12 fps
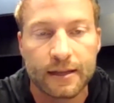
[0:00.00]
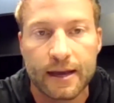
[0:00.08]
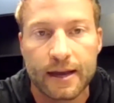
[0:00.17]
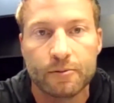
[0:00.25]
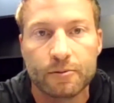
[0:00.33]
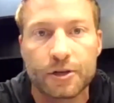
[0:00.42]
and
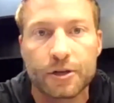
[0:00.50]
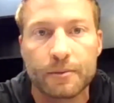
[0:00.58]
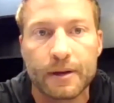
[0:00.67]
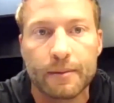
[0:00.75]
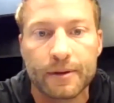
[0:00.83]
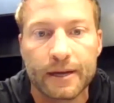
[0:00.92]
then it was good
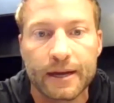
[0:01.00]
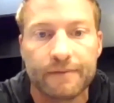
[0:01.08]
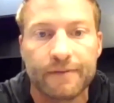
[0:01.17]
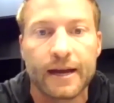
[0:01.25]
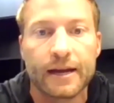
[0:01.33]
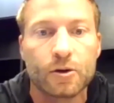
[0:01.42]
to be able to get
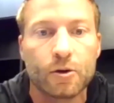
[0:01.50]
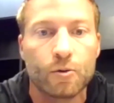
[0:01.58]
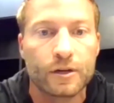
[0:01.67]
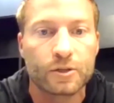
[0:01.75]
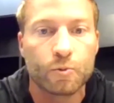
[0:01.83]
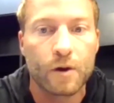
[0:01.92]
Van
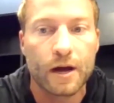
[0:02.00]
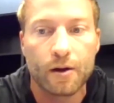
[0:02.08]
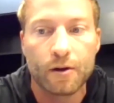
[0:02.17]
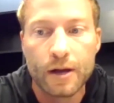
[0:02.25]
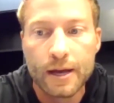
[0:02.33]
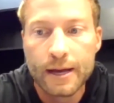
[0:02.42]
going as
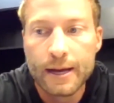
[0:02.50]
well.